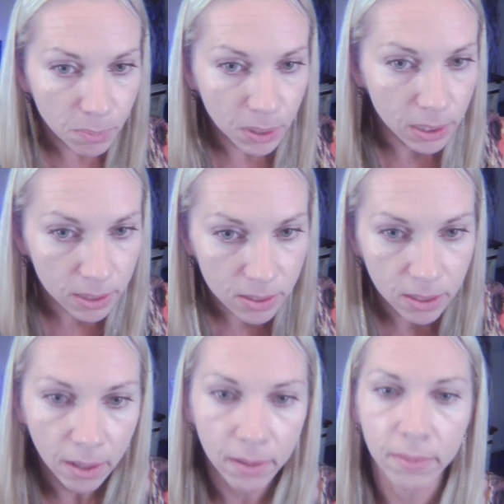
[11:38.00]

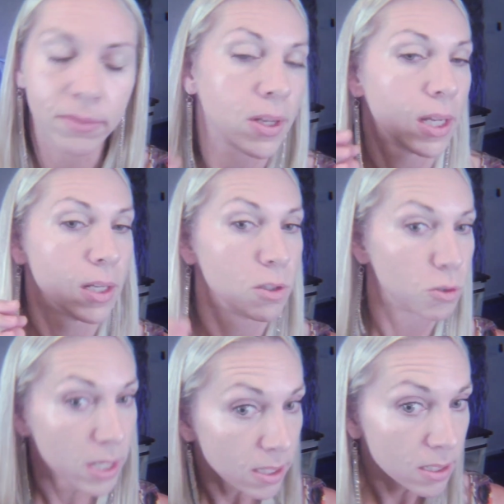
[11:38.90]
inputs of
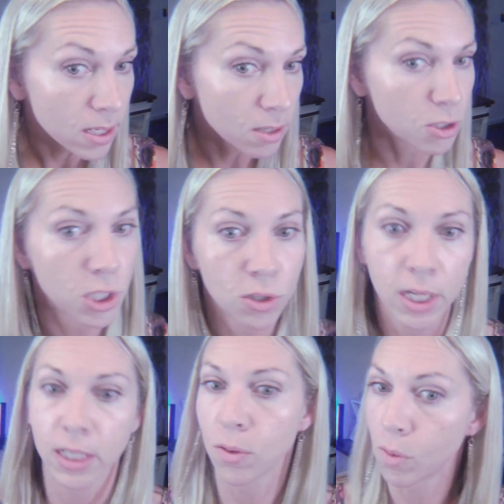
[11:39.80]
drink this energy
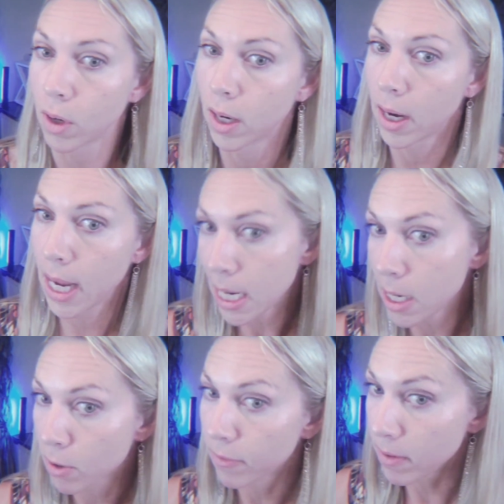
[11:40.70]
drink, or hey,
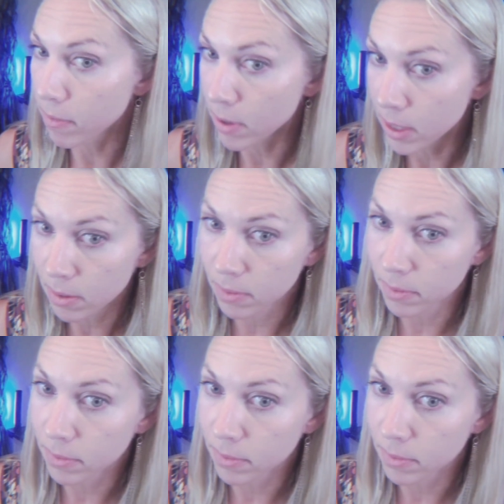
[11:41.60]
your favorite,